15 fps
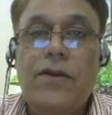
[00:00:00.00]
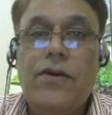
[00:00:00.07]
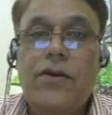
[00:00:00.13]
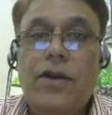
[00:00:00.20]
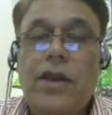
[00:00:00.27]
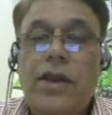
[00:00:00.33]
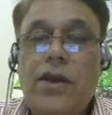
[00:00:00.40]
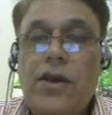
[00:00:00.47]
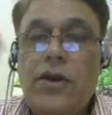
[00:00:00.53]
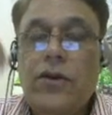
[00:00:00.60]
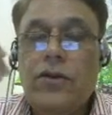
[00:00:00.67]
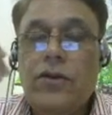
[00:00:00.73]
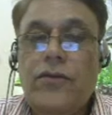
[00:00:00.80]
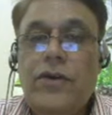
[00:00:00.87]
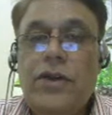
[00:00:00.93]
Okay,
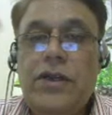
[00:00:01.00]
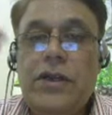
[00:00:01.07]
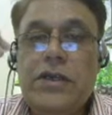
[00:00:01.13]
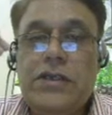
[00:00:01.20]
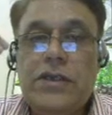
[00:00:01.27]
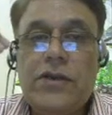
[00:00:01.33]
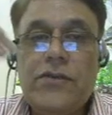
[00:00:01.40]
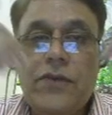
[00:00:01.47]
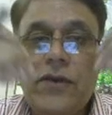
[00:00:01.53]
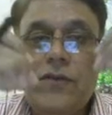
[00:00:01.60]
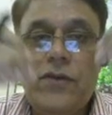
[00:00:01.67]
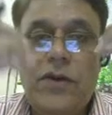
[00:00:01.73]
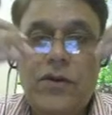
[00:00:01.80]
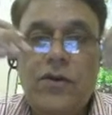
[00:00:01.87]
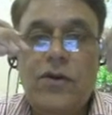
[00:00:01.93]
so we teachers, when
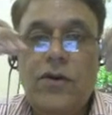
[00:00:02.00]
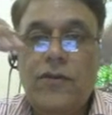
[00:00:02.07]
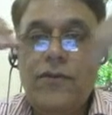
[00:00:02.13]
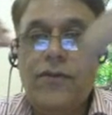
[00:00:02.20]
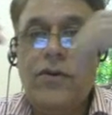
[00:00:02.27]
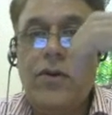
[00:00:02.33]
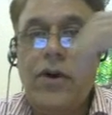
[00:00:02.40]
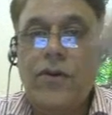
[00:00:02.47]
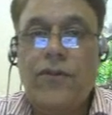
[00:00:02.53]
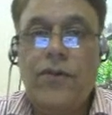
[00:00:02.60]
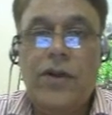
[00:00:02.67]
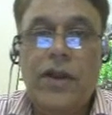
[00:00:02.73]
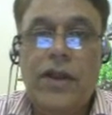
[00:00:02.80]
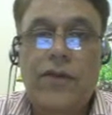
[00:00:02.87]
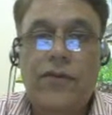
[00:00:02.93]
we go from
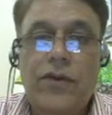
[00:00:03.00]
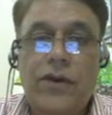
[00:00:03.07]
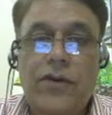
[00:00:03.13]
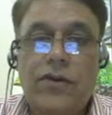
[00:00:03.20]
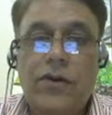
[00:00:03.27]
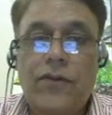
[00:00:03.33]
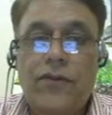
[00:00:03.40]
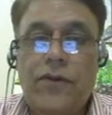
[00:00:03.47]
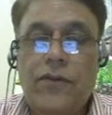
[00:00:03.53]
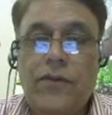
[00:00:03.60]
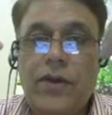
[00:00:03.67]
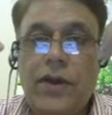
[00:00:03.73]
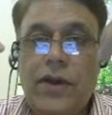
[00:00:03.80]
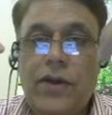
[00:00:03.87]
oftenly we go from